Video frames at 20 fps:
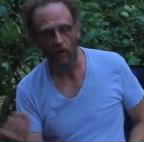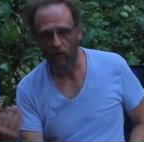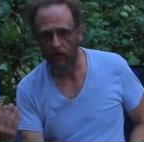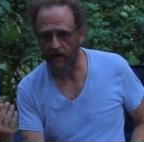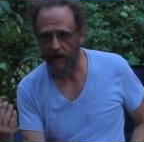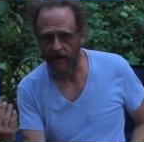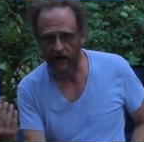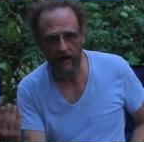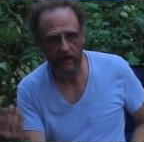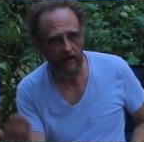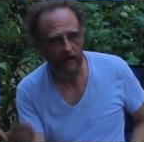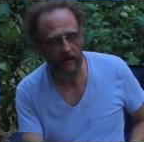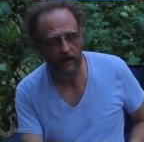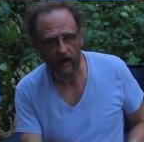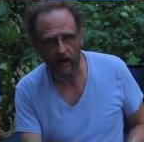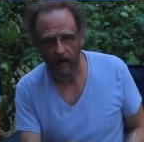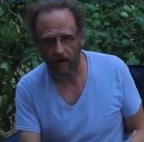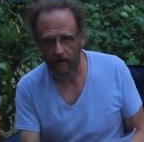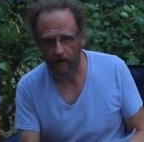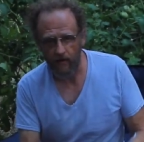organic,
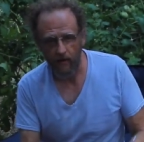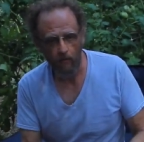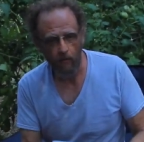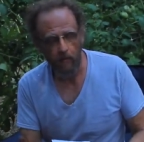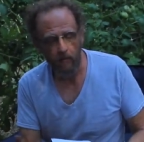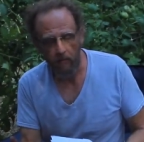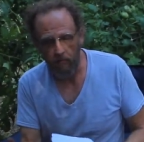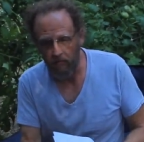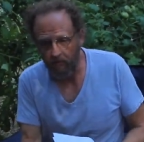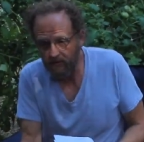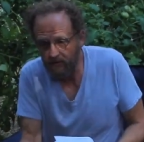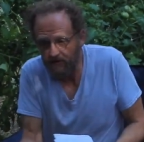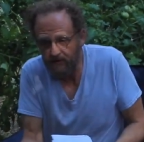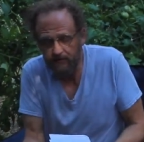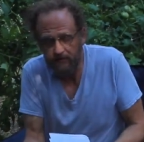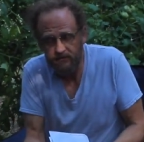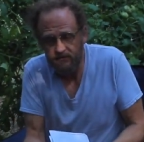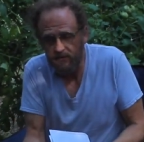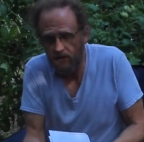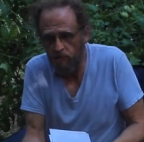
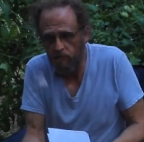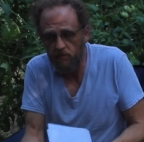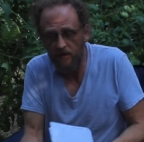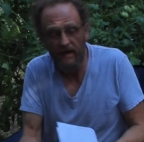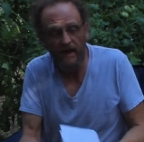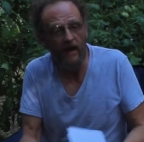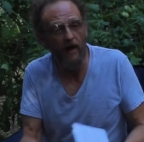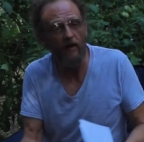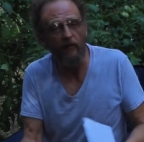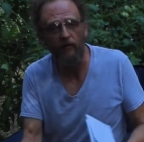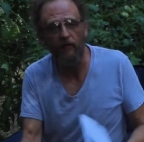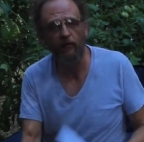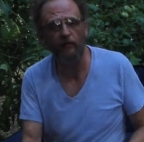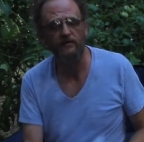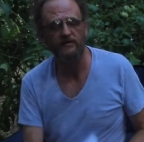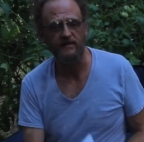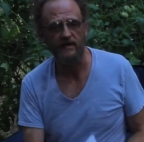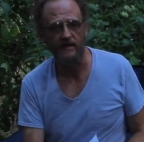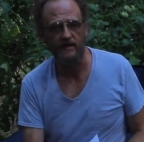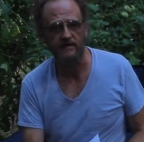just plant
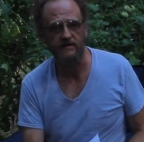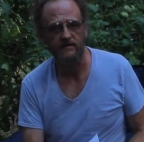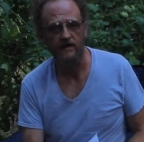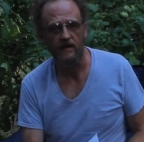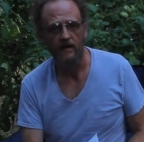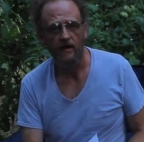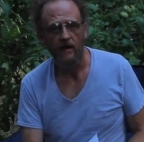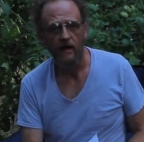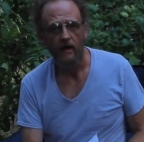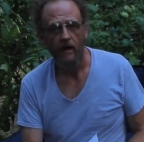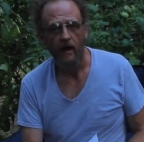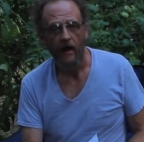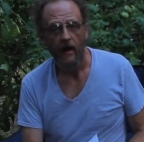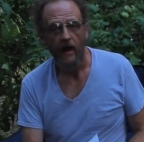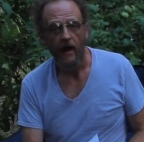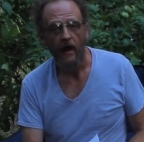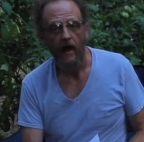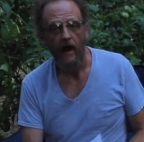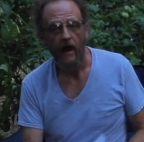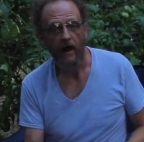enthusiasts,
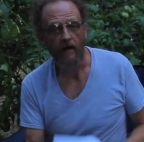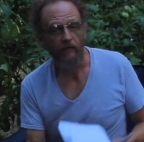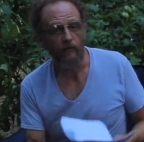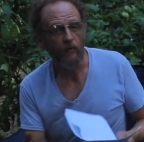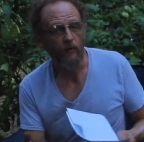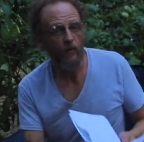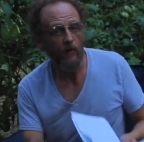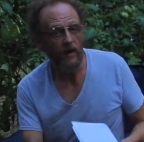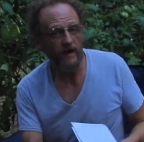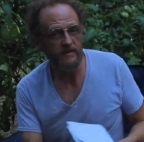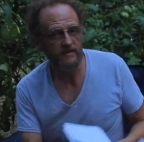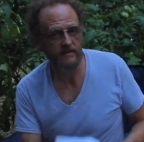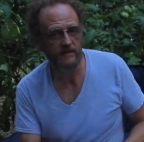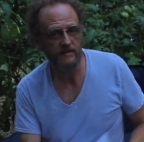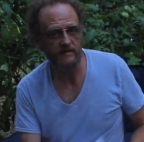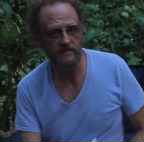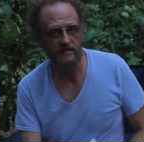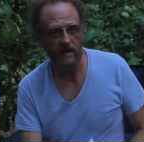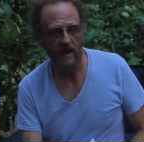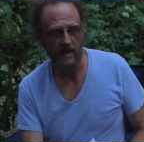have great
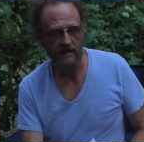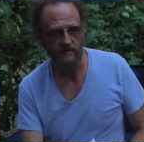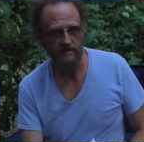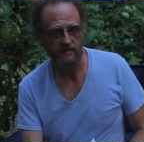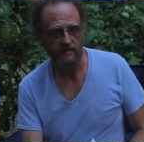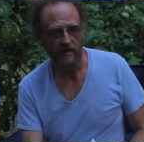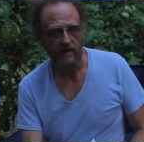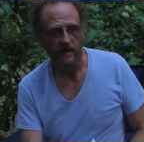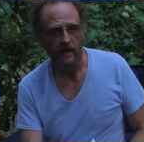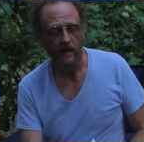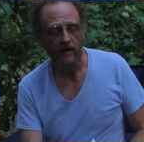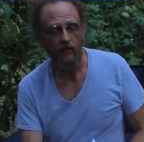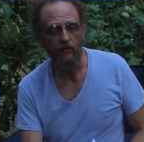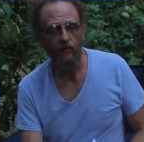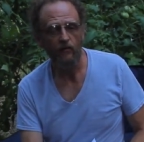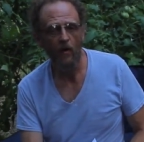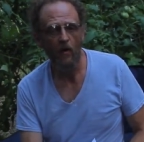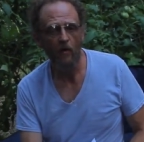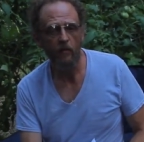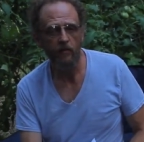success and
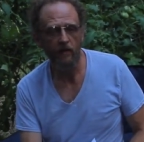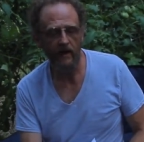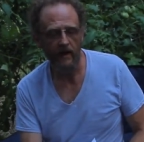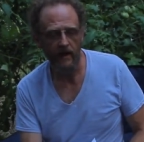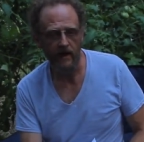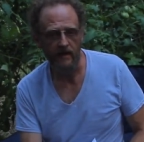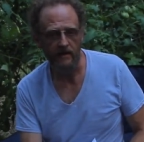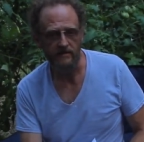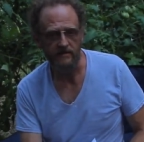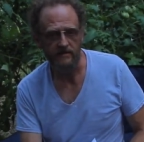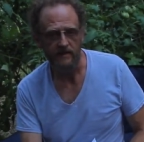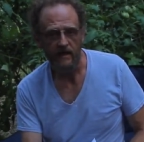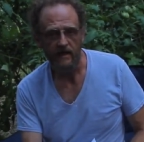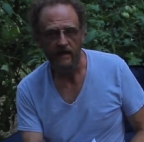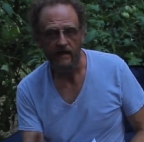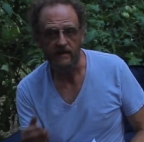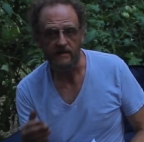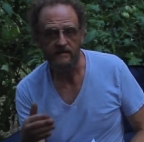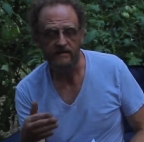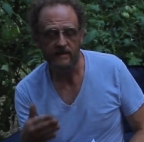grow plants
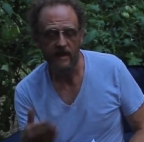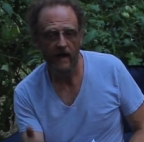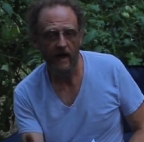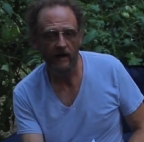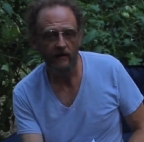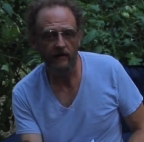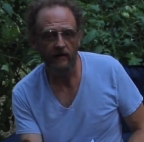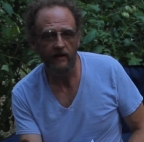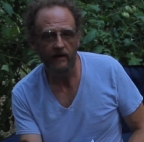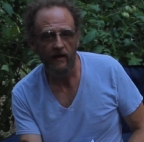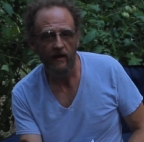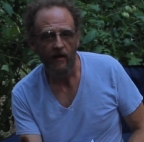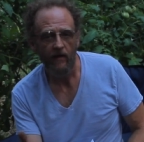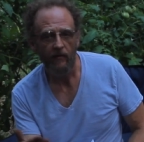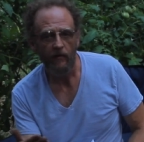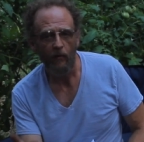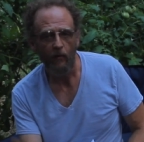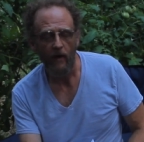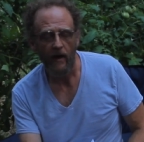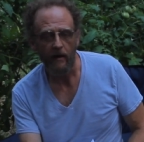exactly
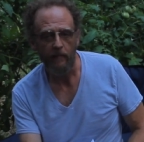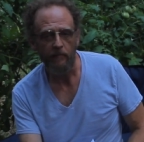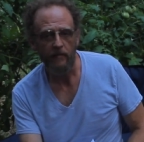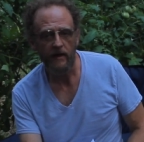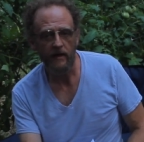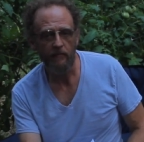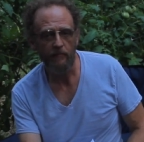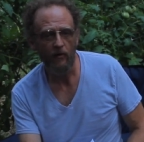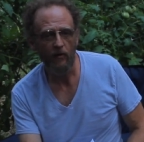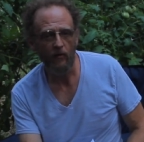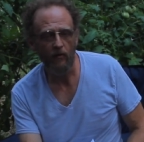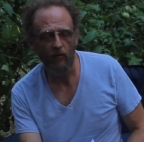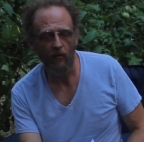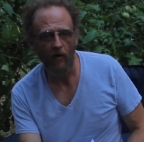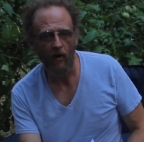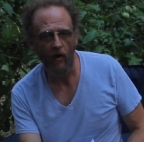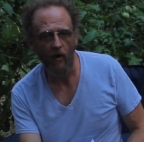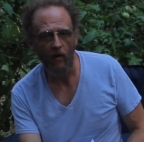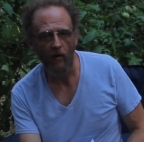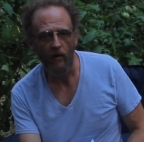the way people
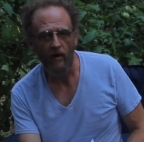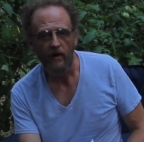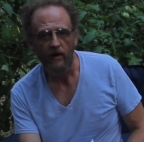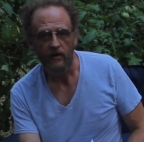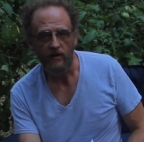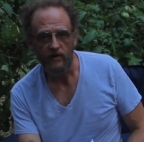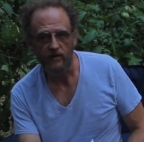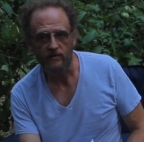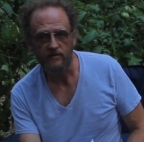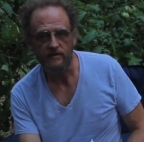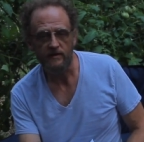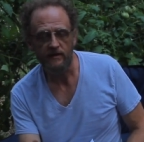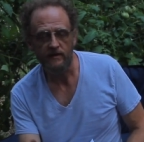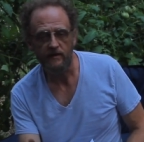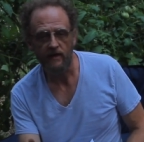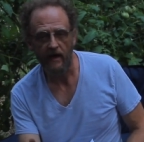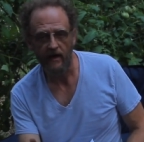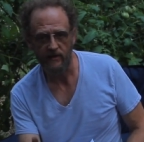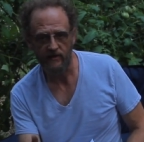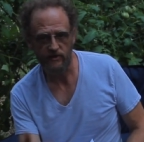grow using
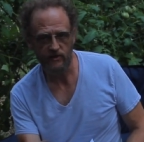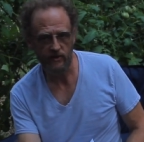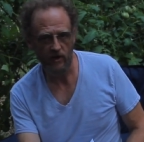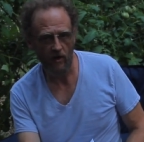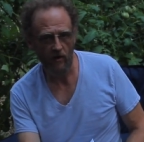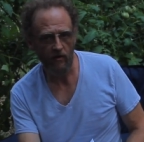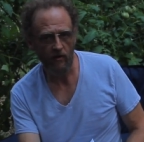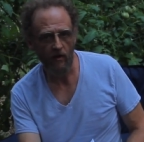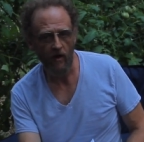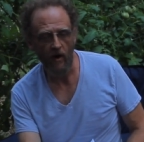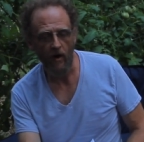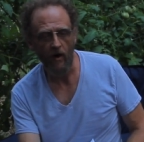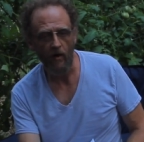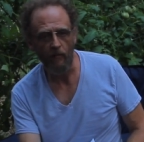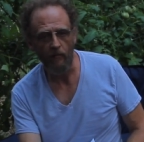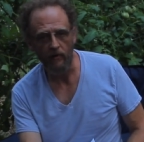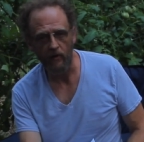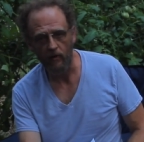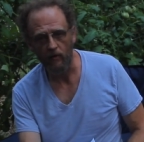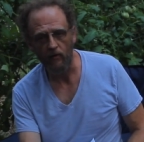that junk
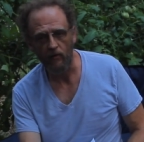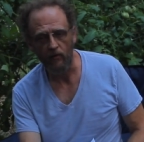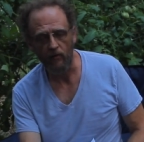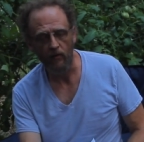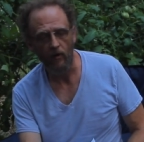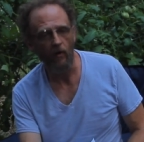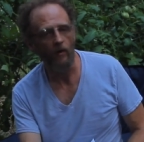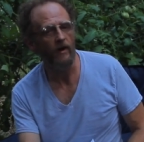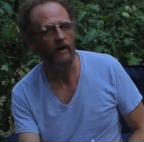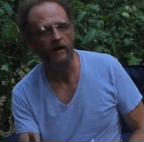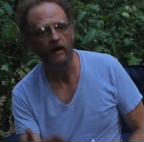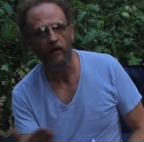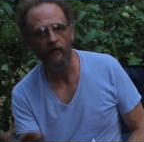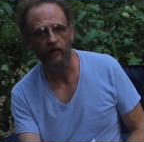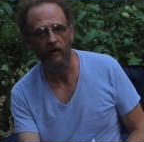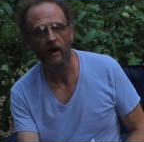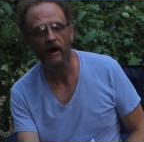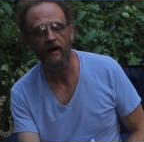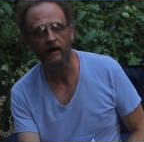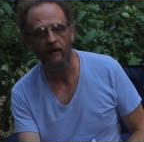called Miracle-Gro, any
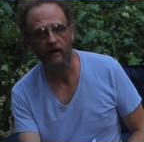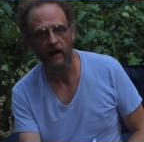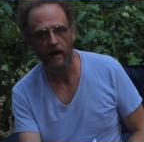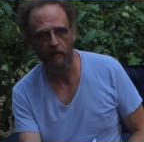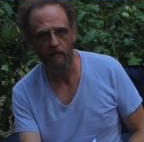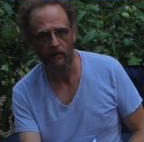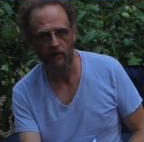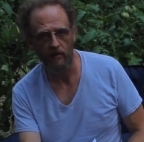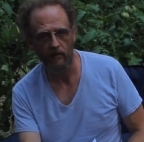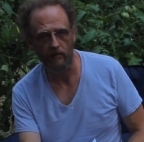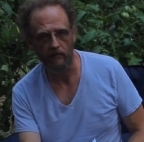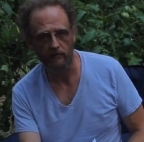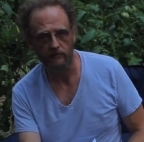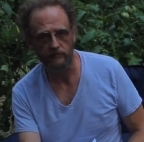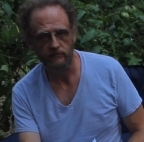other kind of chemical.